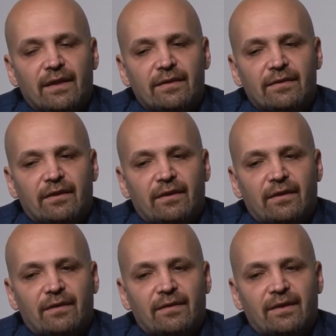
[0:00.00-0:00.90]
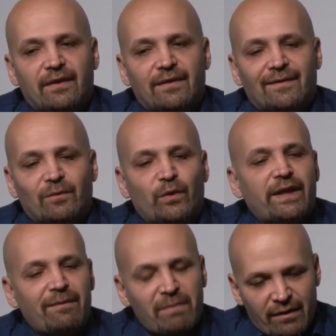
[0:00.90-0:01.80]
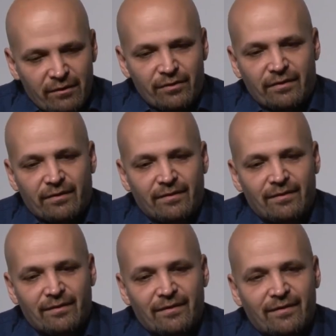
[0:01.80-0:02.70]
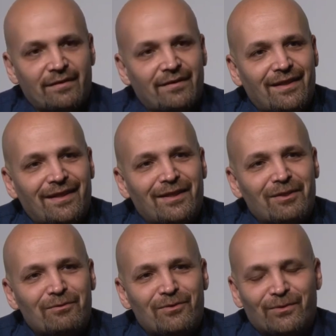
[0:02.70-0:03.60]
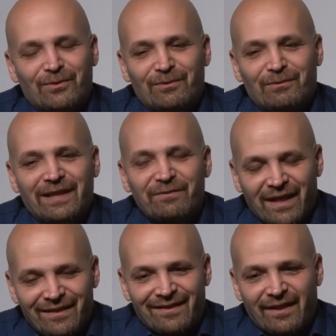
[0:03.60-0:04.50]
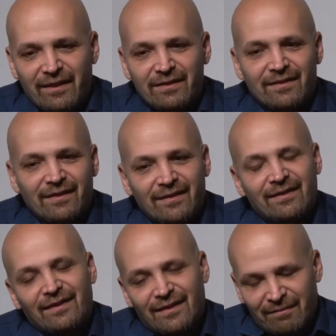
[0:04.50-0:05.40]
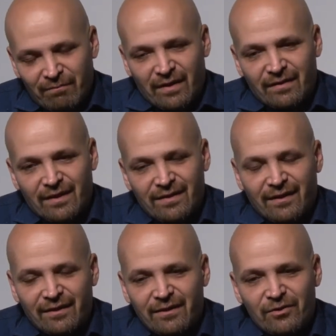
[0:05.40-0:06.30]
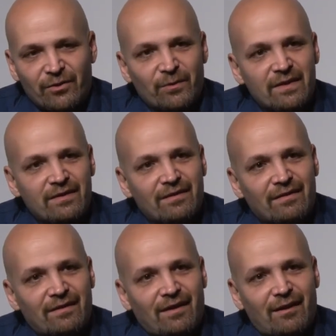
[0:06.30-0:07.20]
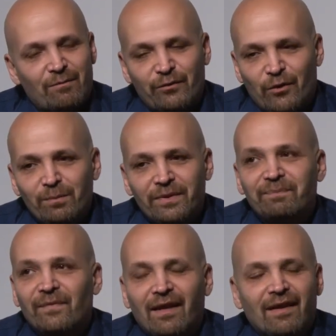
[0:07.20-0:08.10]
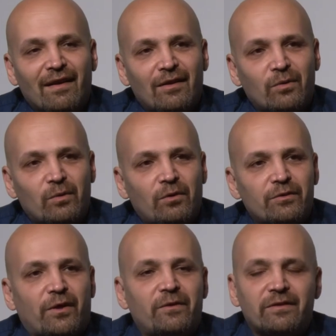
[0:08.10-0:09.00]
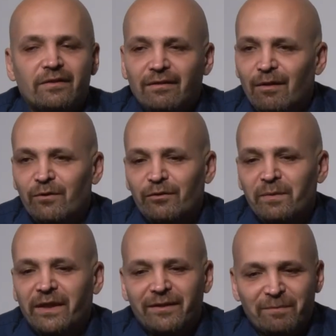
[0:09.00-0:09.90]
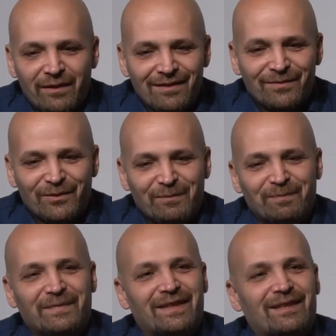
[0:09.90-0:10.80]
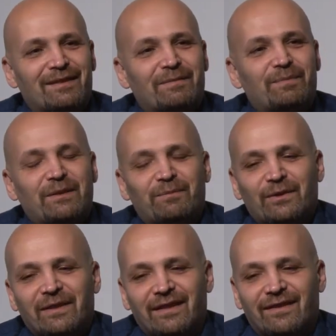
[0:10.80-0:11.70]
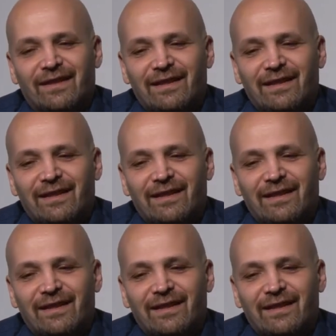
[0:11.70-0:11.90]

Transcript: So when I managed to leave that class, the second teacher was a homophobe who condoned homophobic remarks from uh, people in the